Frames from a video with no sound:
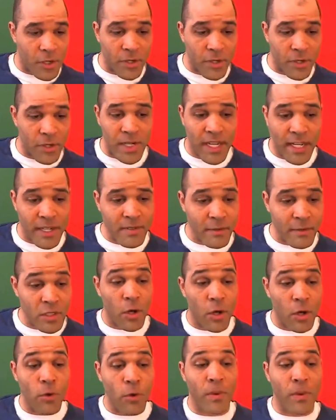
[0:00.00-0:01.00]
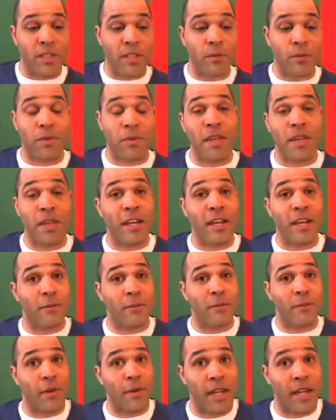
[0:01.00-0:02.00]
Journey, and if so, what do you think
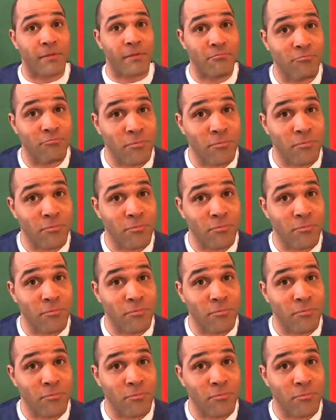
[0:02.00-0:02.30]
of it